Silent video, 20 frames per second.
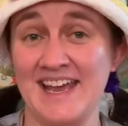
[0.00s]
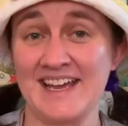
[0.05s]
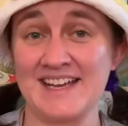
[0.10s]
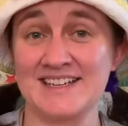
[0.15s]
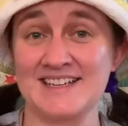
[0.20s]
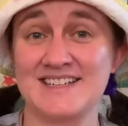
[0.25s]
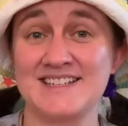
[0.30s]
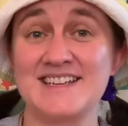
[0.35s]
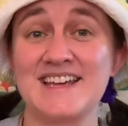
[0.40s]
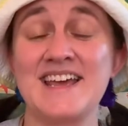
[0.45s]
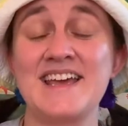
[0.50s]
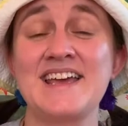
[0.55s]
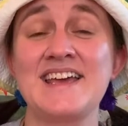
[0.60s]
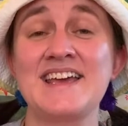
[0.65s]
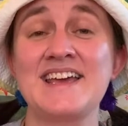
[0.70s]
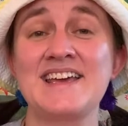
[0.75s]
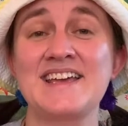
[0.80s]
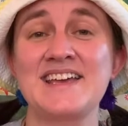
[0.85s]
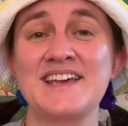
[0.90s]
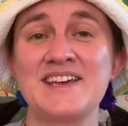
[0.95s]
and
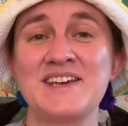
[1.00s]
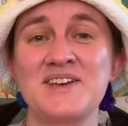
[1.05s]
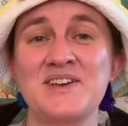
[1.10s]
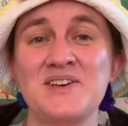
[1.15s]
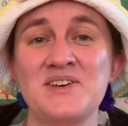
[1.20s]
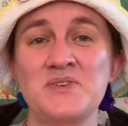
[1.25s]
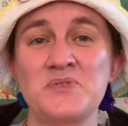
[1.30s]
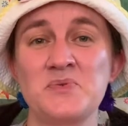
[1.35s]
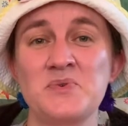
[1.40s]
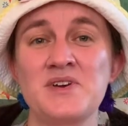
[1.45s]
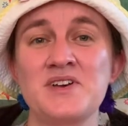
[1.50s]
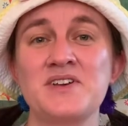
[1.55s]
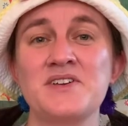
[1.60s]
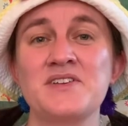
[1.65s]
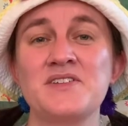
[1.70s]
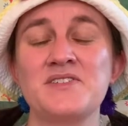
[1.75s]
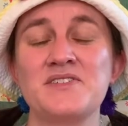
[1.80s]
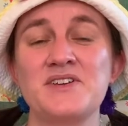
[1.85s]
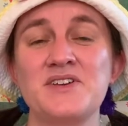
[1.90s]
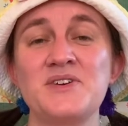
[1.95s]
take it
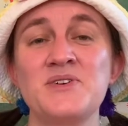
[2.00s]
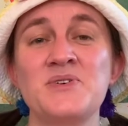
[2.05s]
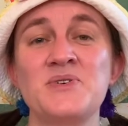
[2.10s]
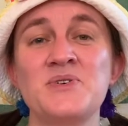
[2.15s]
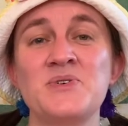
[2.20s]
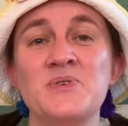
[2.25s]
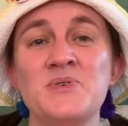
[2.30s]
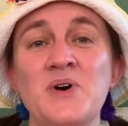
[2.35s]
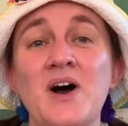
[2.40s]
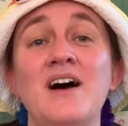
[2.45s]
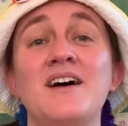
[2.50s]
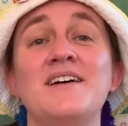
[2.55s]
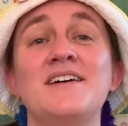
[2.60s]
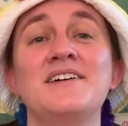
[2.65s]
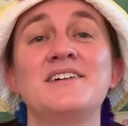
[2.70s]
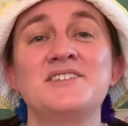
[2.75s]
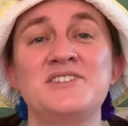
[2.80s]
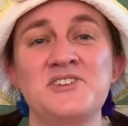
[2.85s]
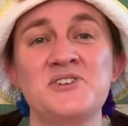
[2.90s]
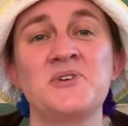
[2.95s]
with you
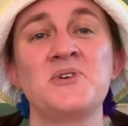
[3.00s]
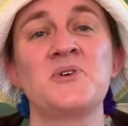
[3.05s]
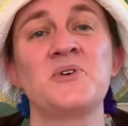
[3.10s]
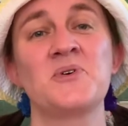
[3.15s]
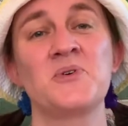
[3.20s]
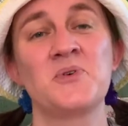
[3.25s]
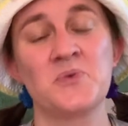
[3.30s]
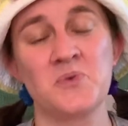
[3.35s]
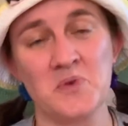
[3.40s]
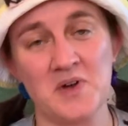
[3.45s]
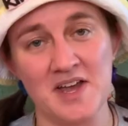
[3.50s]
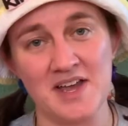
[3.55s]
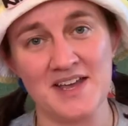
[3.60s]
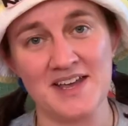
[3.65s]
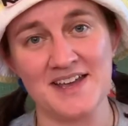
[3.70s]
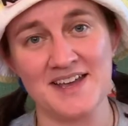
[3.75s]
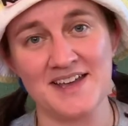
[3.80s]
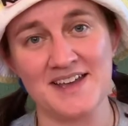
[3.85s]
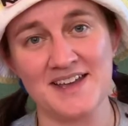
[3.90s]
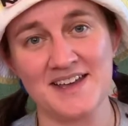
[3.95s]
on your
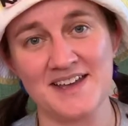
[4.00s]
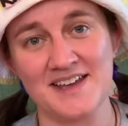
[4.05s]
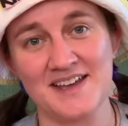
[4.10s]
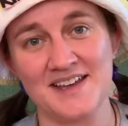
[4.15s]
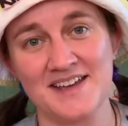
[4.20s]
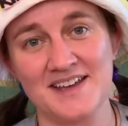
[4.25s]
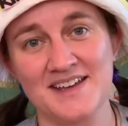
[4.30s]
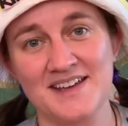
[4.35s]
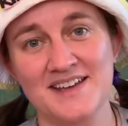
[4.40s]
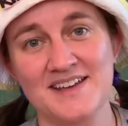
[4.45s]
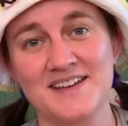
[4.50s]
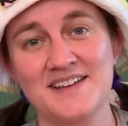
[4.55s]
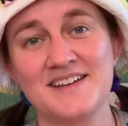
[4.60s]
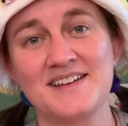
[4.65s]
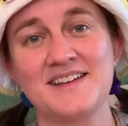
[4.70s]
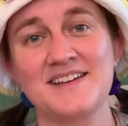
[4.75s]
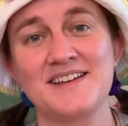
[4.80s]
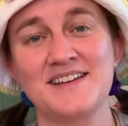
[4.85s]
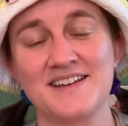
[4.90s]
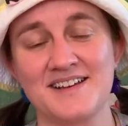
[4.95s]

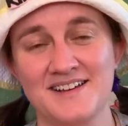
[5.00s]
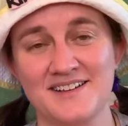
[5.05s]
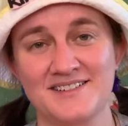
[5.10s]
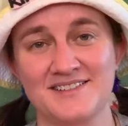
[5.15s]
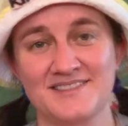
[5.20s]
way.